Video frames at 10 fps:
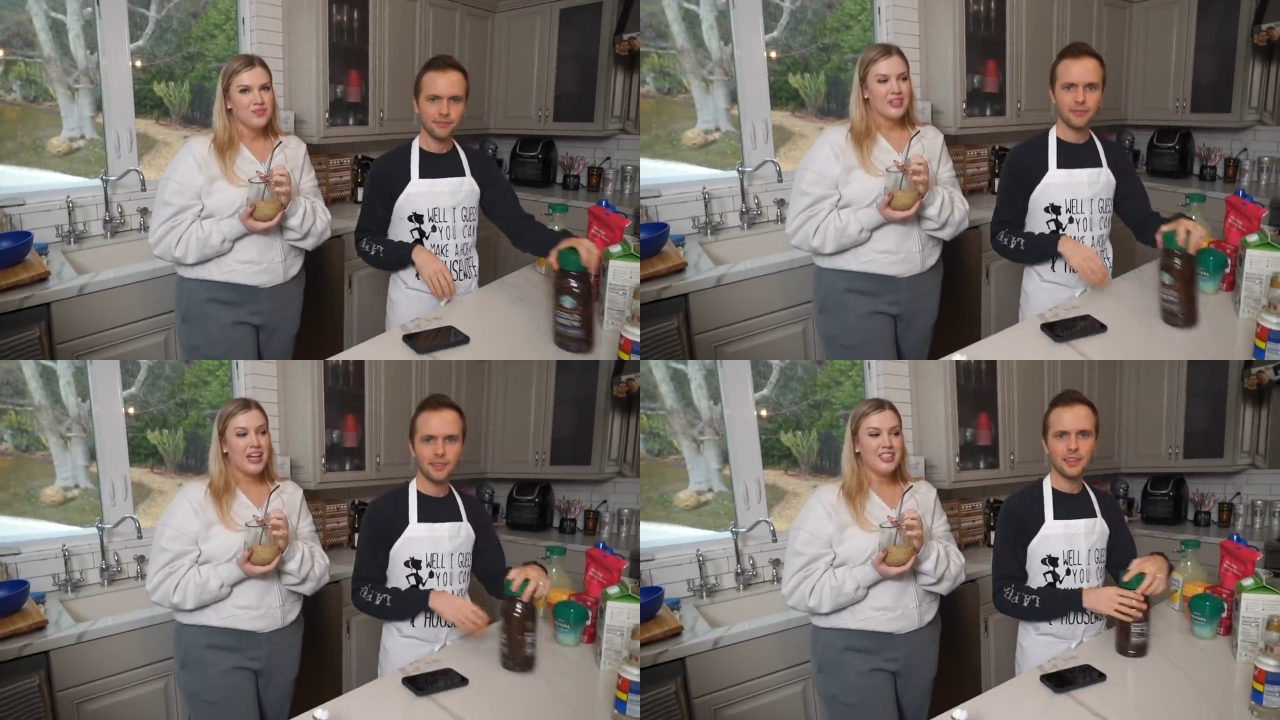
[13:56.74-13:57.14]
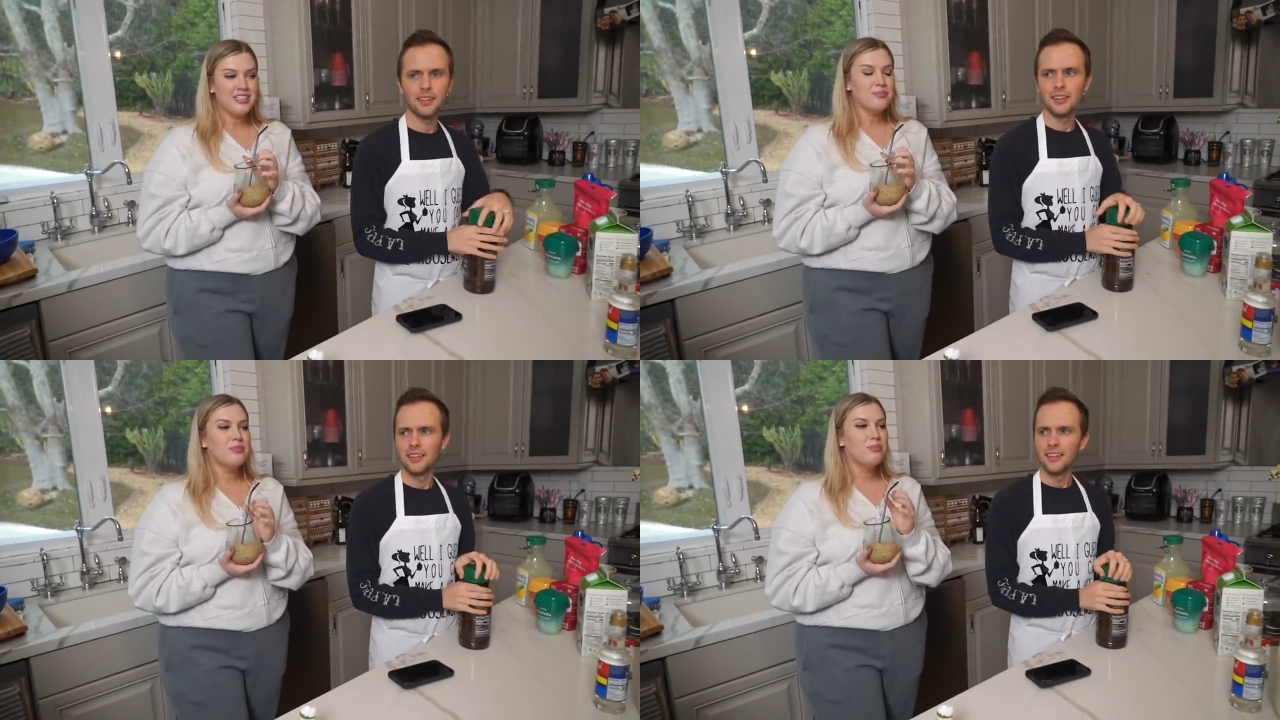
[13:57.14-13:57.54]
Speaker 1: And it's
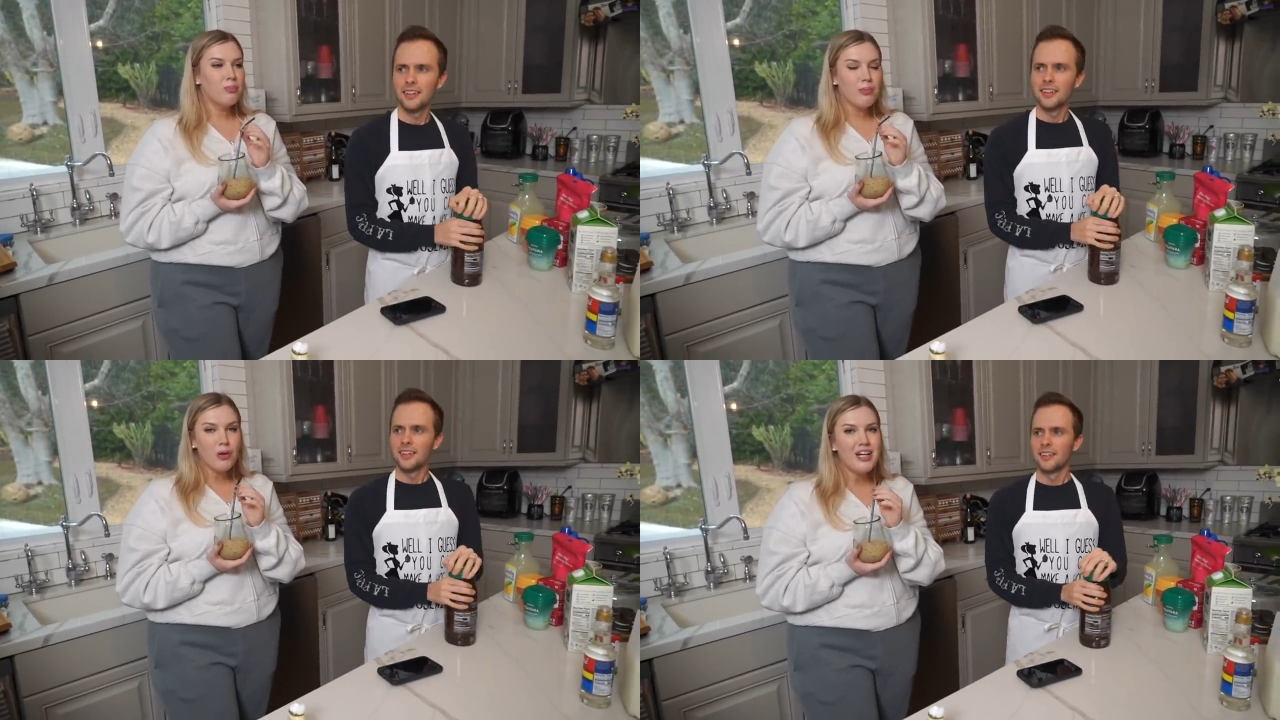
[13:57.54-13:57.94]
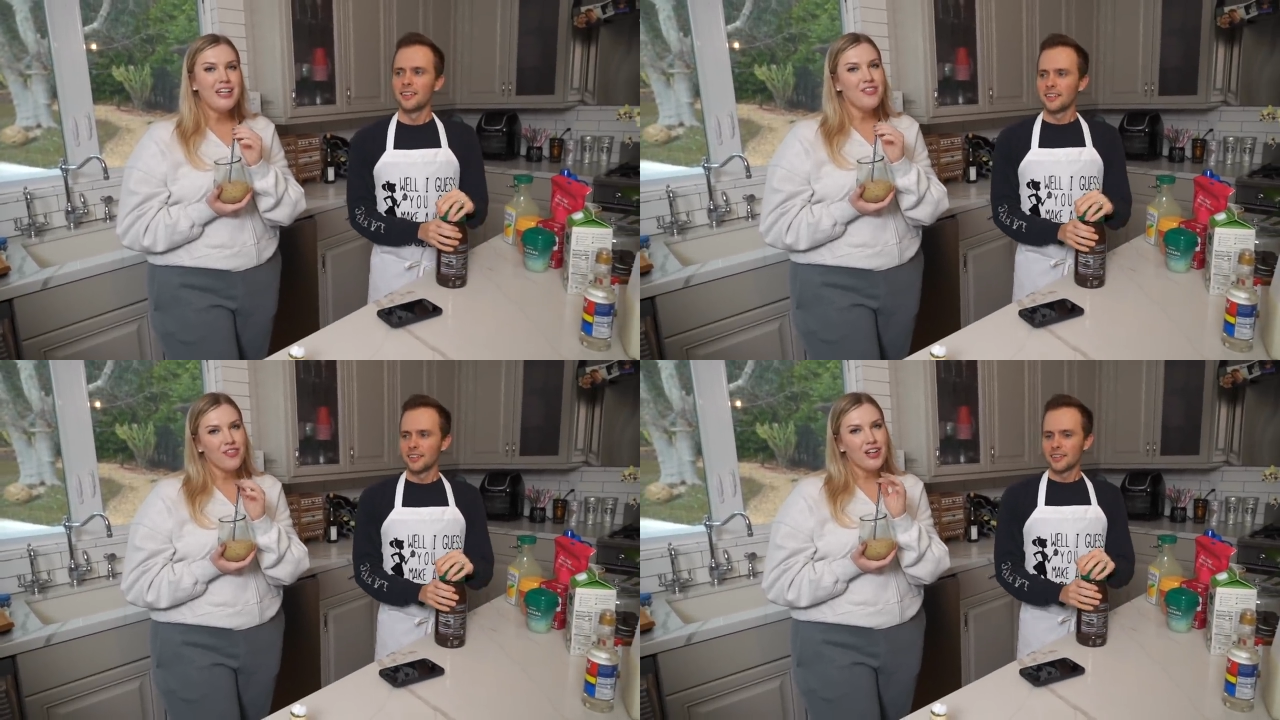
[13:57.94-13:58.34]

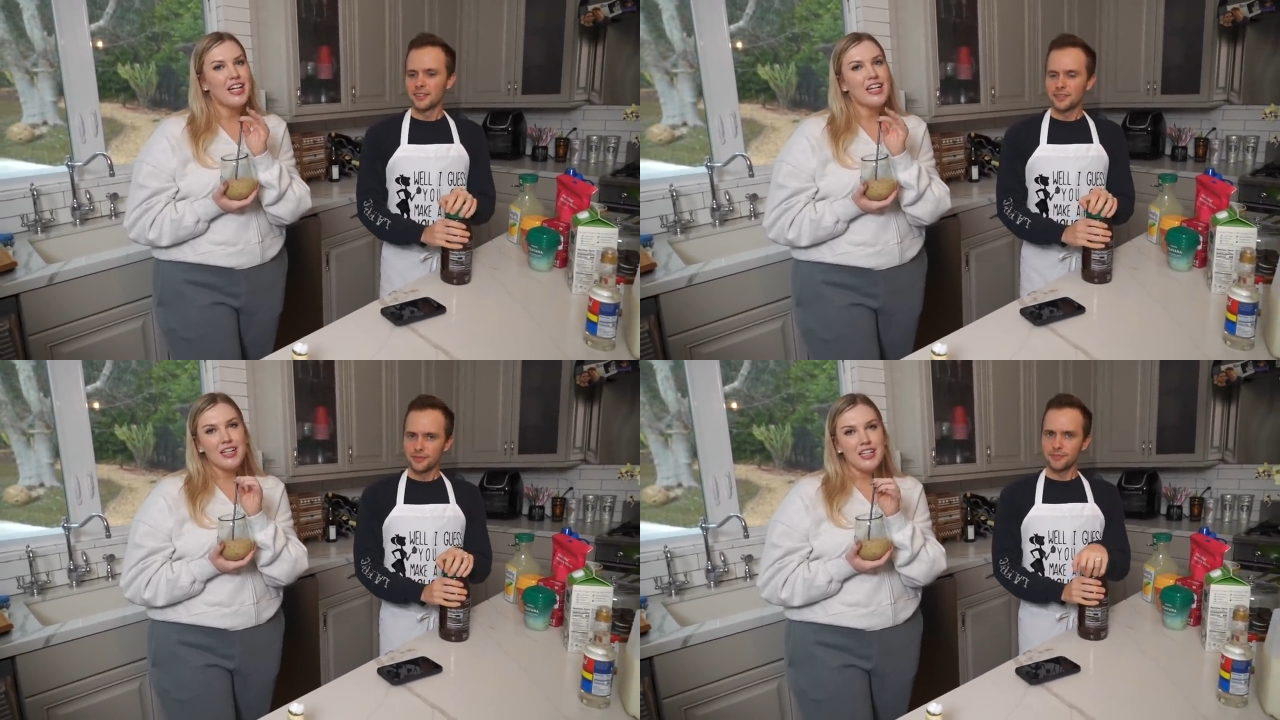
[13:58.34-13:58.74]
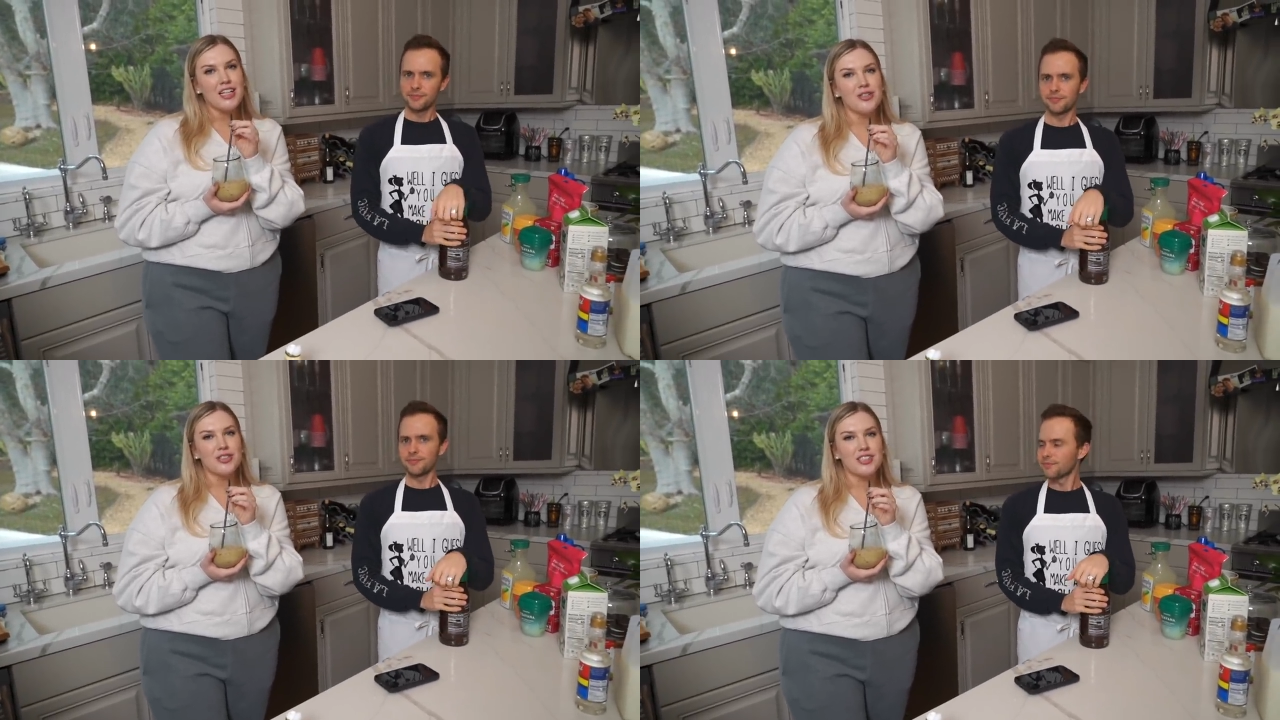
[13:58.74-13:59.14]
pretty freaking
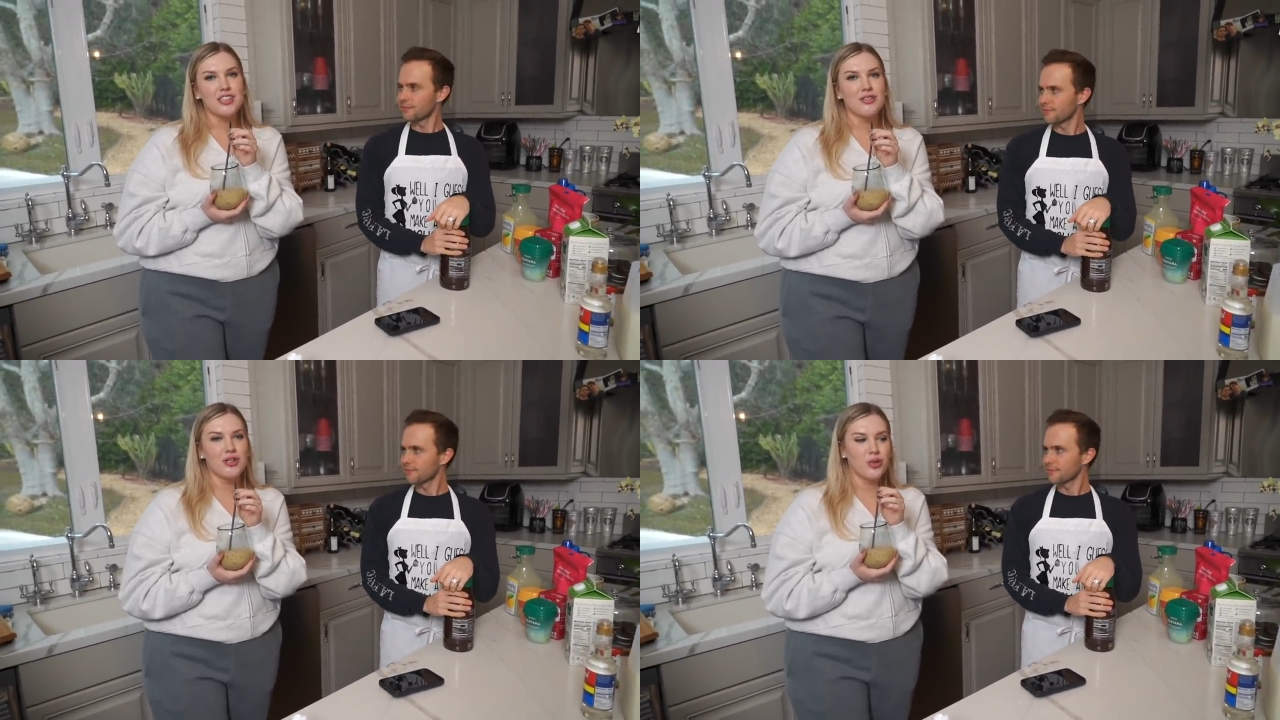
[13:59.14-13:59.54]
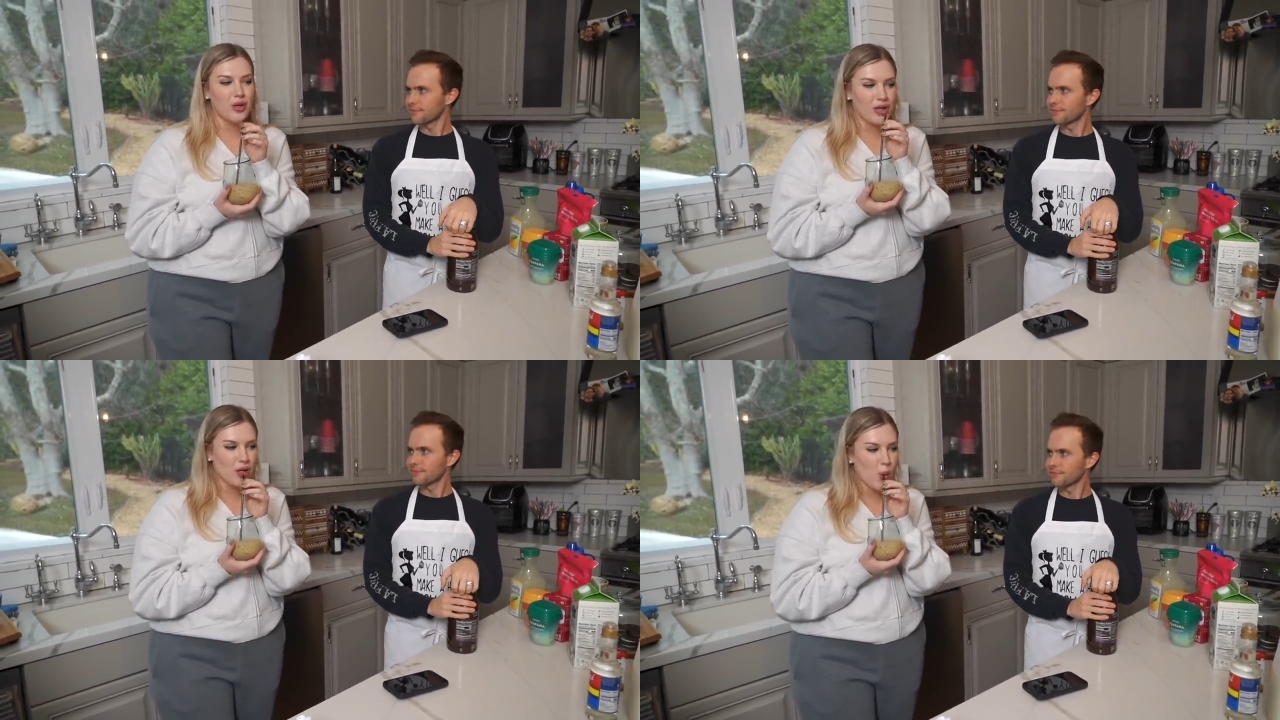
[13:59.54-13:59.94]
close to the real one.